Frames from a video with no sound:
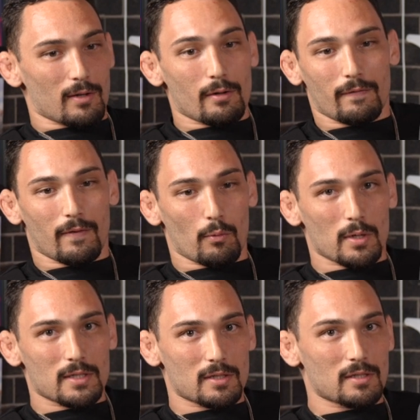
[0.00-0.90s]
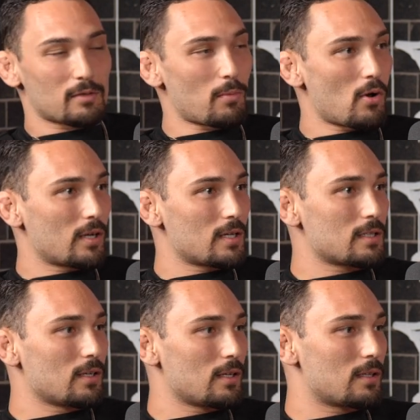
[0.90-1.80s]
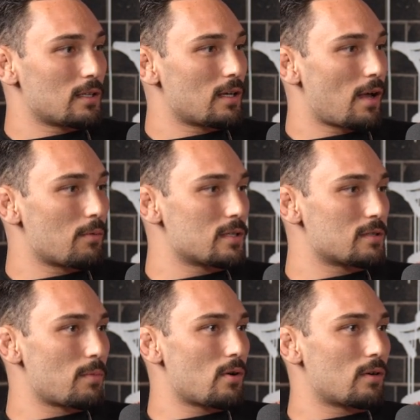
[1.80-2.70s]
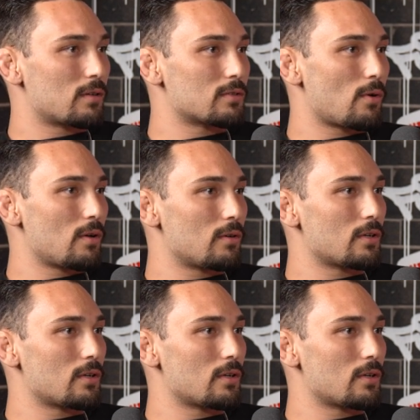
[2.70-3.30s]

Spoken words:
know, if it wasn't smoking as good, then I would smoke soil.